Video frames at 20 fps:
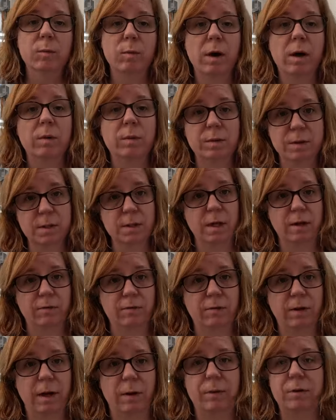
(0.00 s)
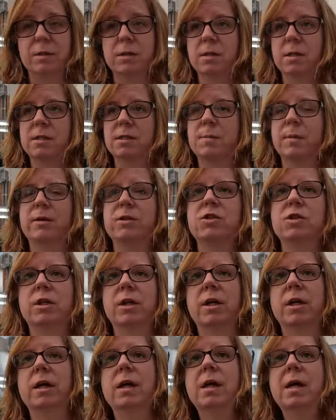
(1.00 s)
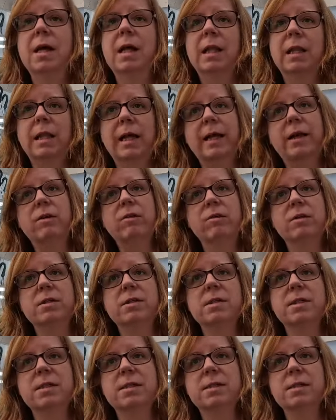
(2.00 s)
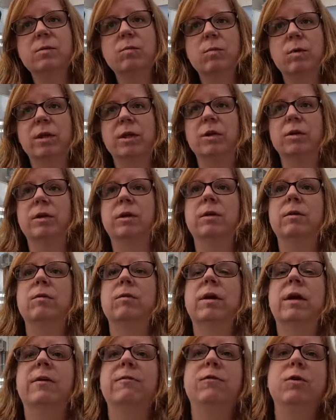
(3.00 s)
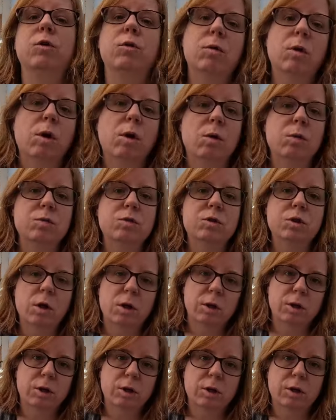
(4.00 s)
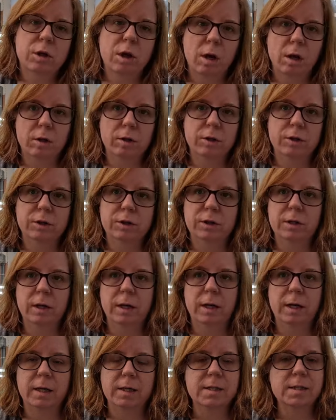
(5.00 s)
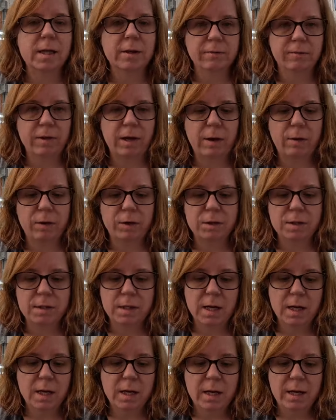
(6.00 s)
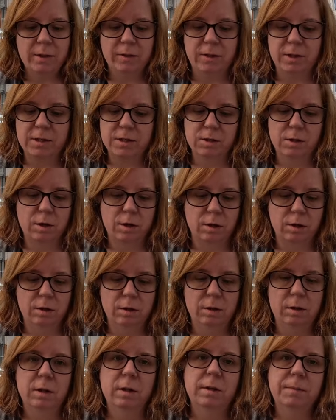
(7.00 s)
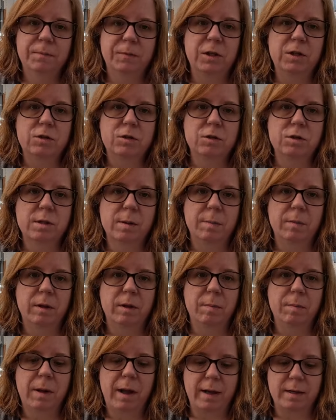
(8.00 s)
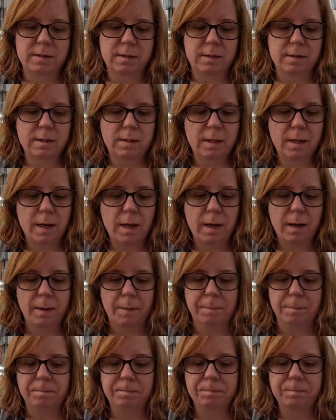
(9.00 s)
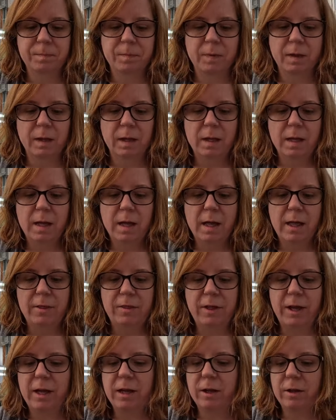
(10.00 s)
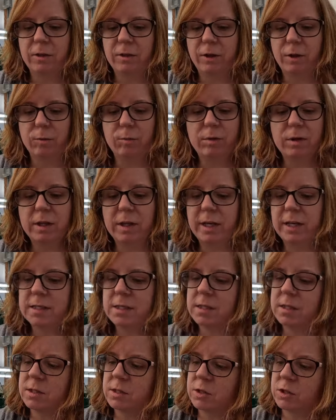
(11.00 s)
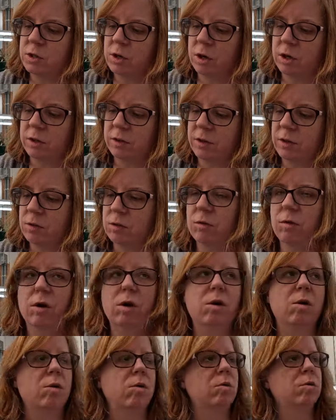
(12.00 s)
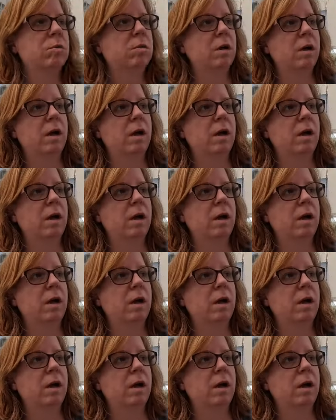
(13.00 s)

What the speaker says: well with sunflowers, especially later in the season if you grow darker colored sunflowers. These are some of the best. They're really easy to start. They'll grow,